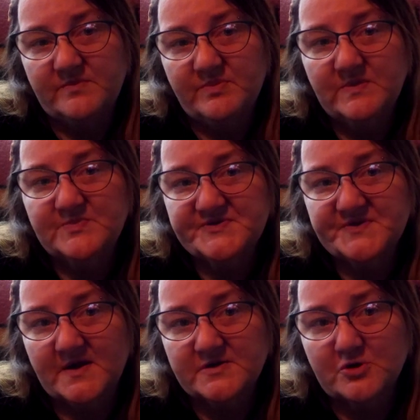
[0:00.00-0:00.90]
be
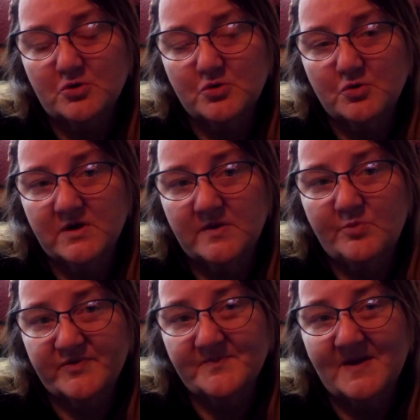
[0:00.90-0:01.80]
beside her crib
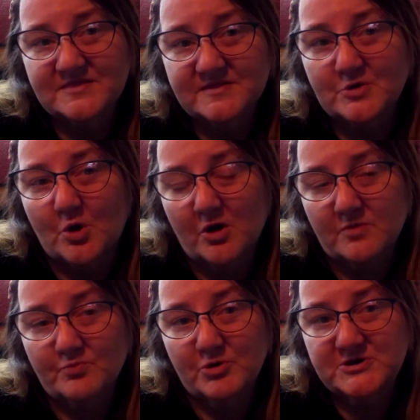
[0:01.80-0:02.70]
with my little
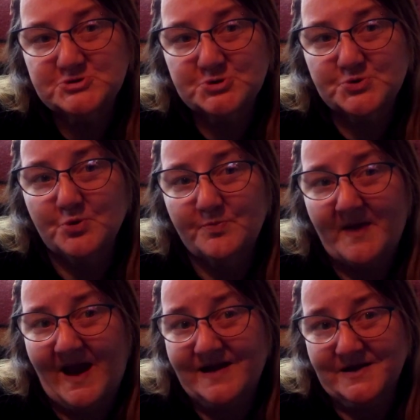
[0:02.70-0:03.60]
arm reached through
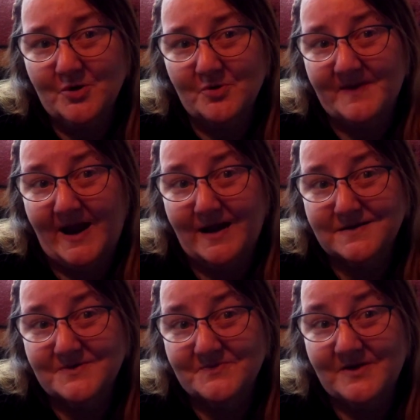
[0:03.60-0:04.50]
patting her back,
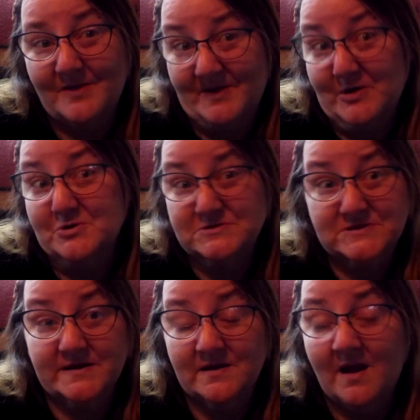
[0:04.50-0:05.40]

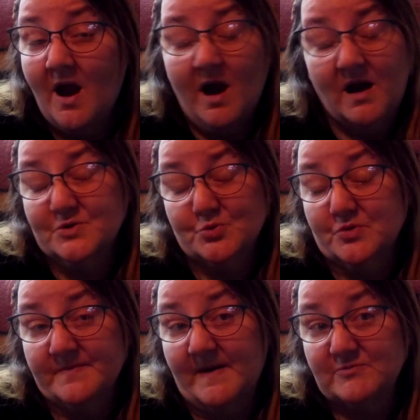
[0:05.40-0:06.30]
apparently. I don't
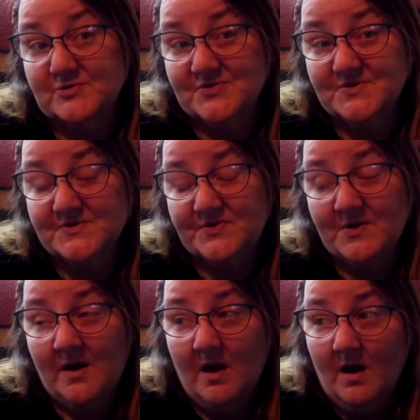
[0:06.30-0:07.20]
remember this.
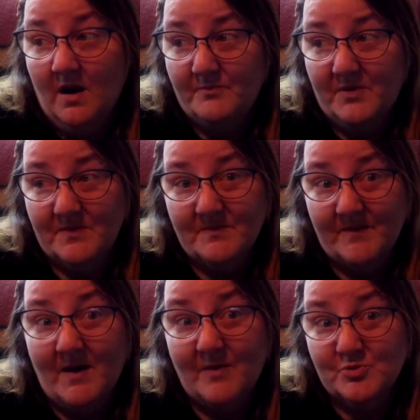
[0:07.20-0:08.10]
But my
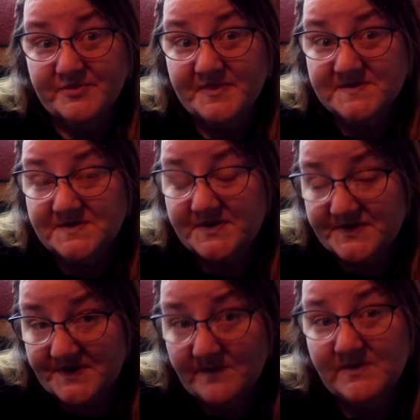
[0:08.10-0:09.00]
mom would then
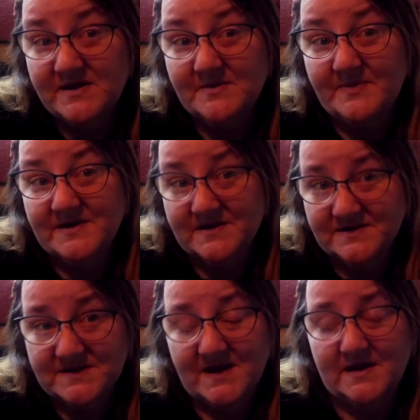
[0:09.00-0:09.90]
send me to bed
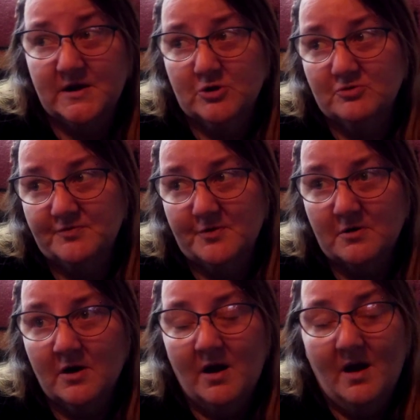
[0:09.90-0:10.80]
and take care of her.
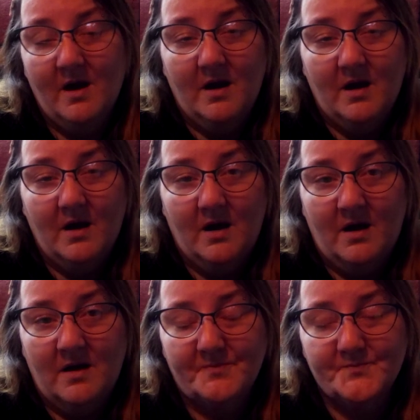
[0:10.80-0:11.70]

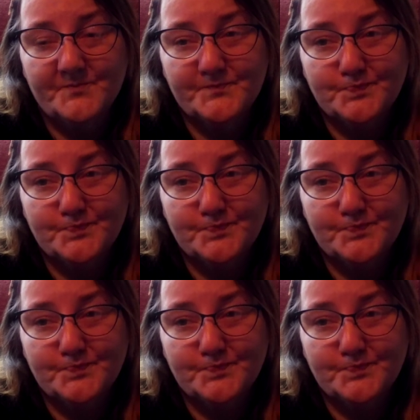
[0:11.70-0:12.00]
And